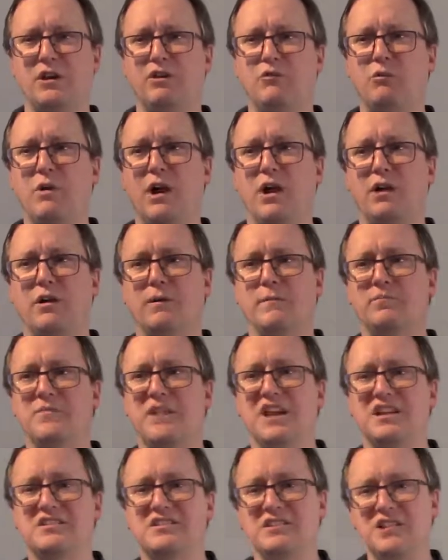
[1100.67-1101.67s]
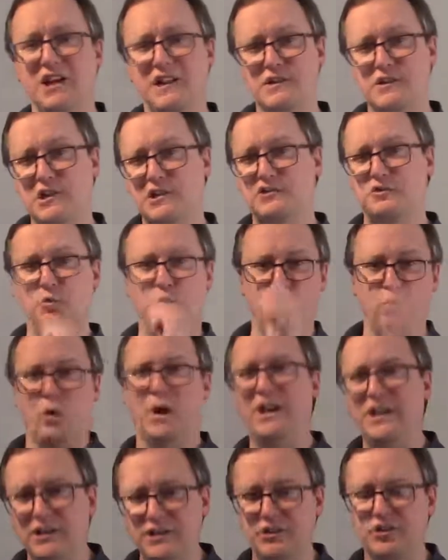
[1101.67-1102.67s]
where it's not just
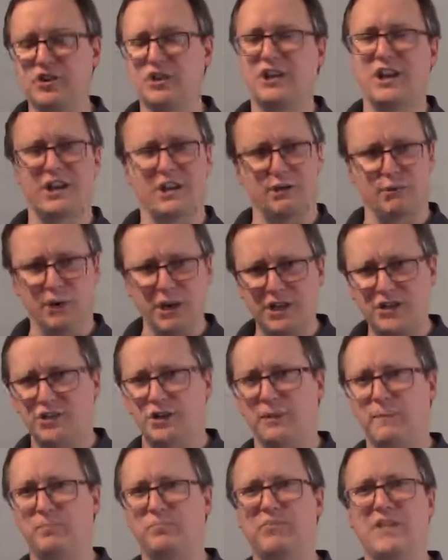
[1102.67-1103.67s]
one genetic region